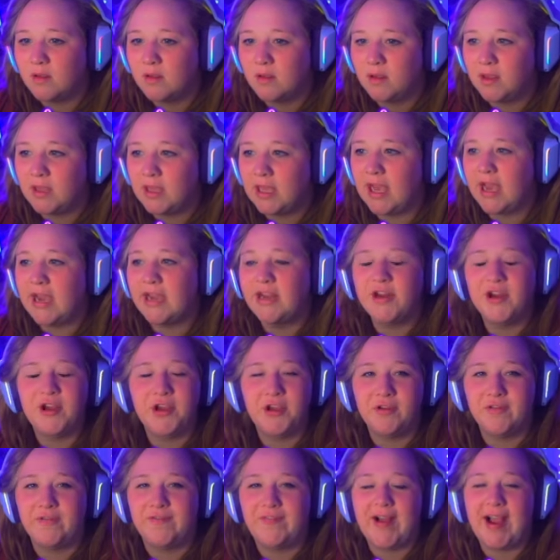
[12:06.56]
Yeah, I know you
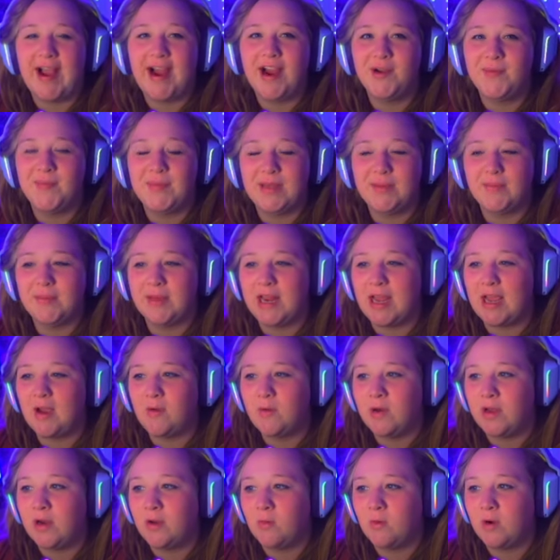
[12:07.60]
fired me, but I
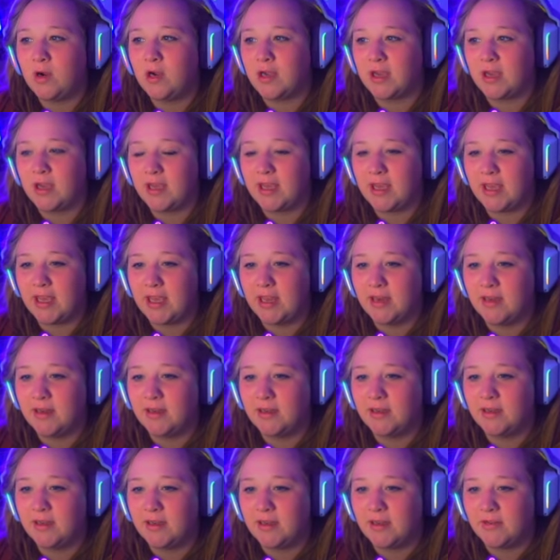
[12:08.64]
want to work again
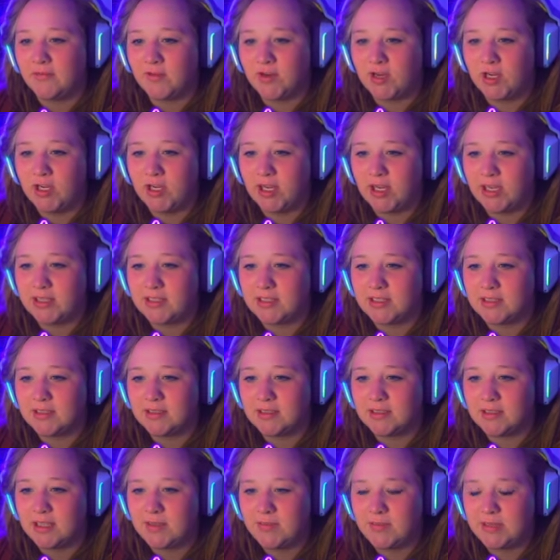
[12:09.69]
for you guys.
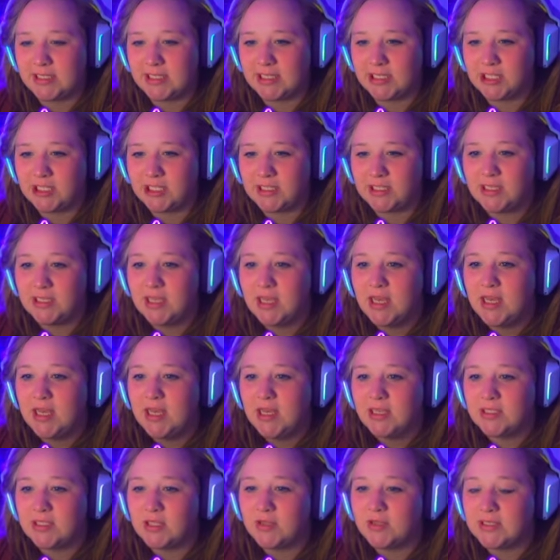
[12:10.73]
Give me a second chance.
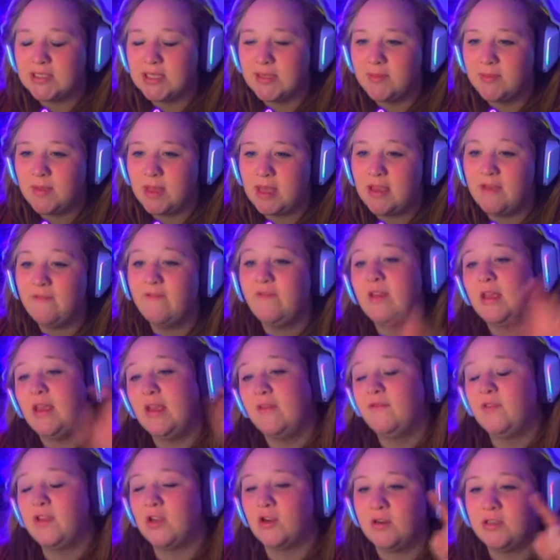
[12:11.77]
So sim, if if
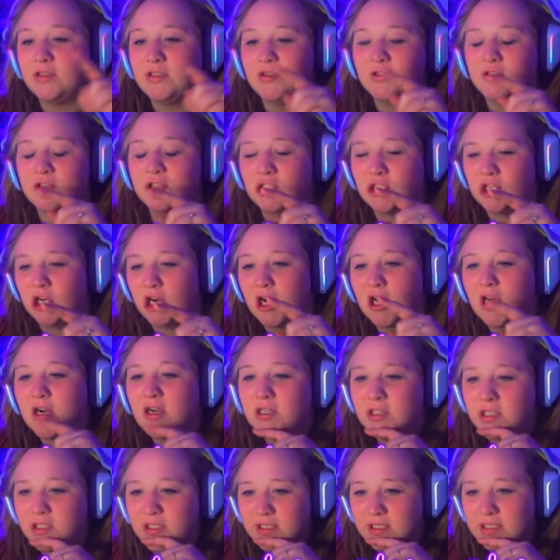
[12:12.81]
the crystal's
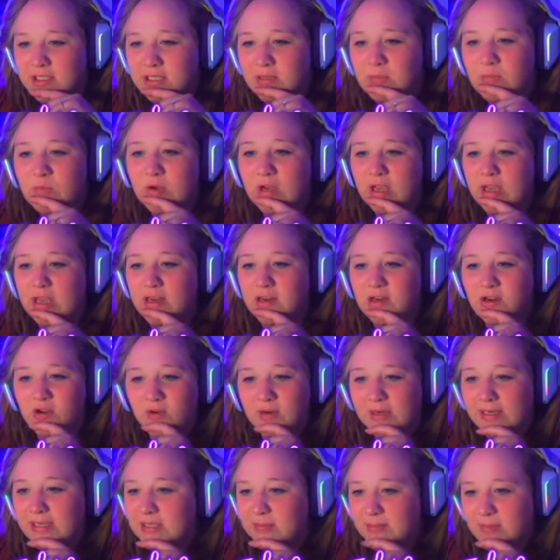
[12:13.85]
charged, the sim will gain
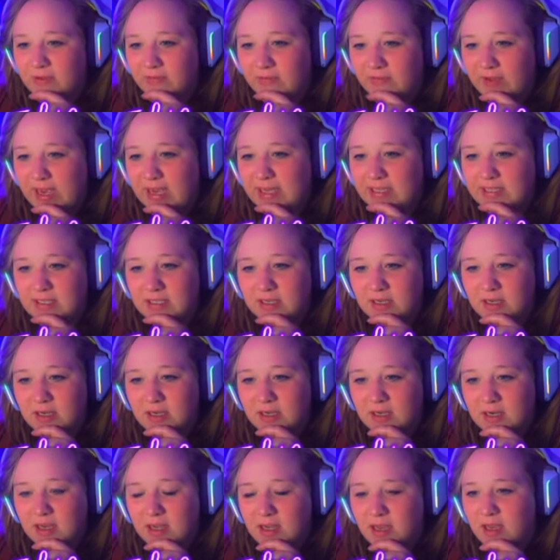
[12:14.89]
charisma faster,
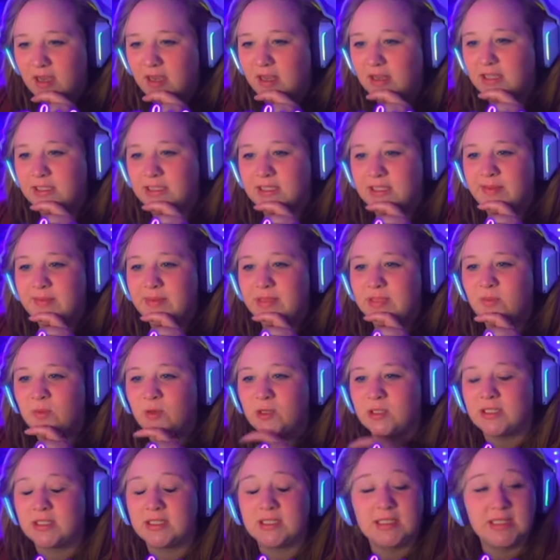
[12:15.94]
and the sim is more
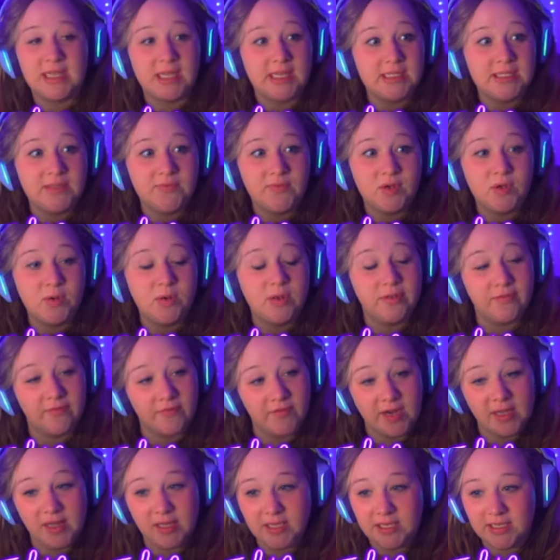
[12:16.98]
successful with
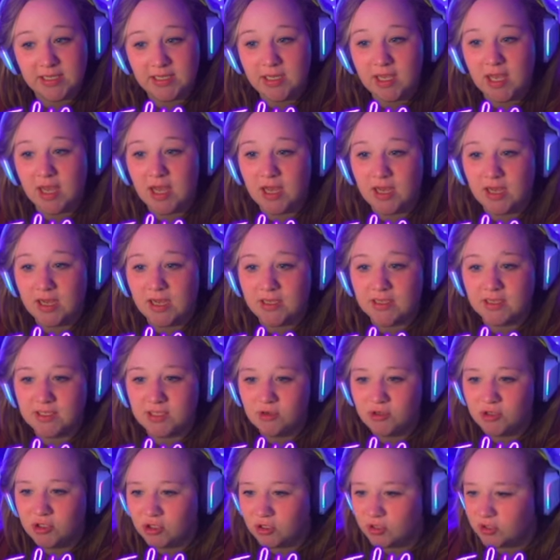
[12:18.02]
friendly uh,
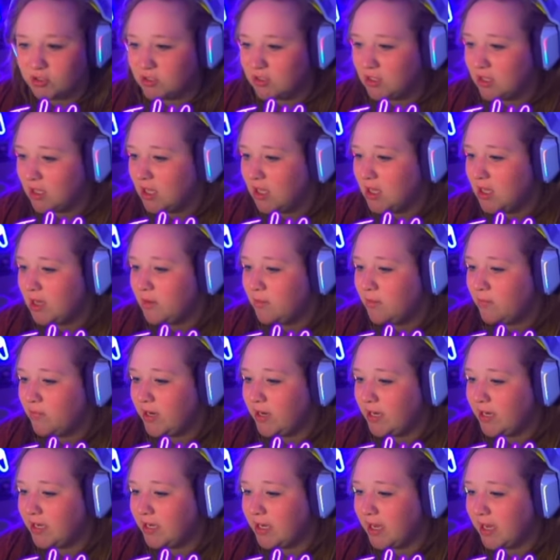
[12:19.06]
socials.
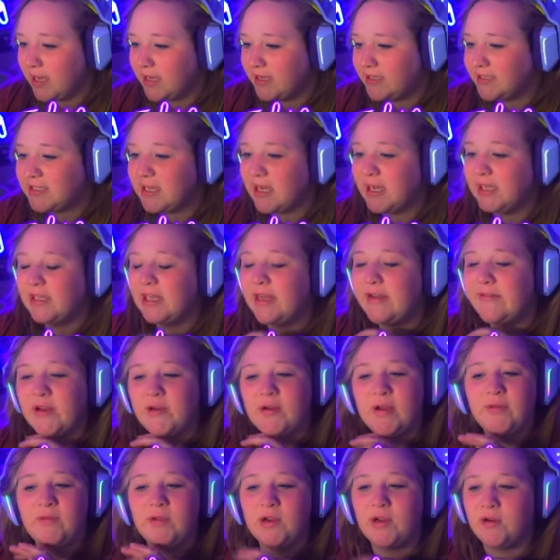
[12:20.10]
Pretty nice. I love how
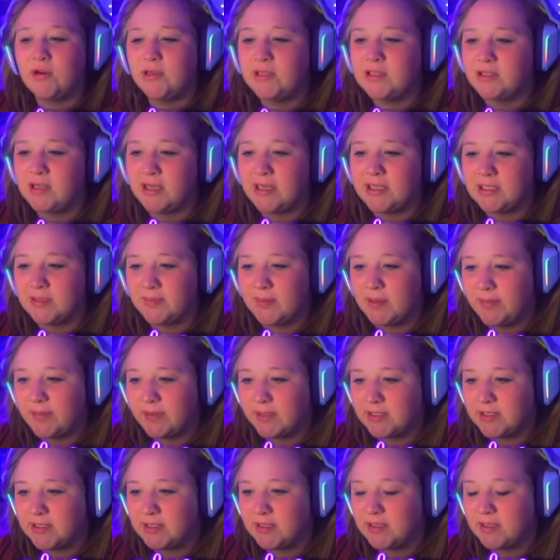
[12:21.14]
every crystal has a
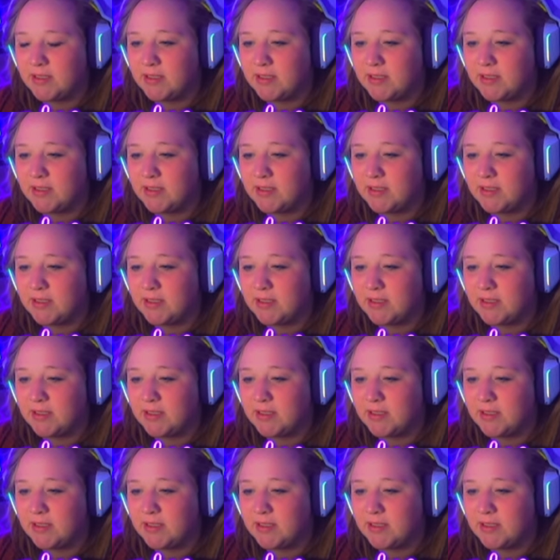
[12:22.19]
purpose.